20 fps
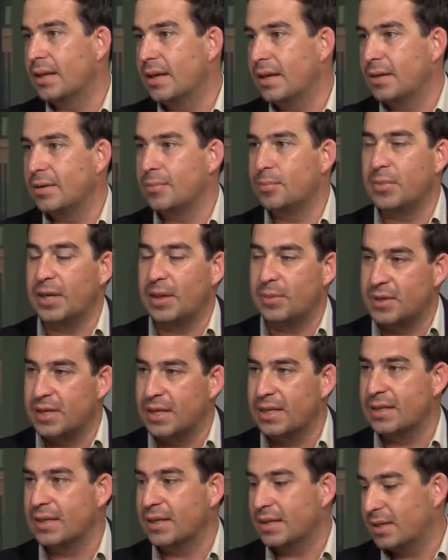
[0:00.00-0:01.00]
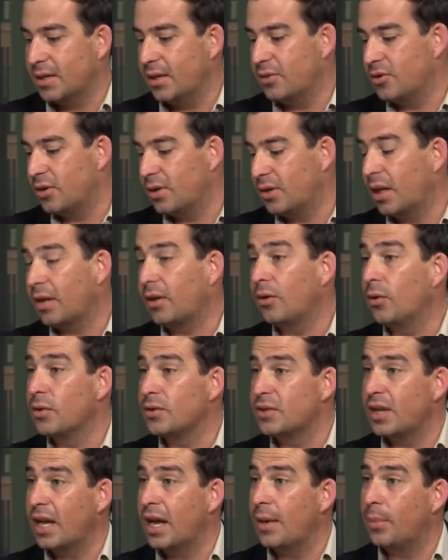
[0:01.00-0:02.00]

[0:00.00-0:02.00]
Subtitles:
their beep test, etc., you can also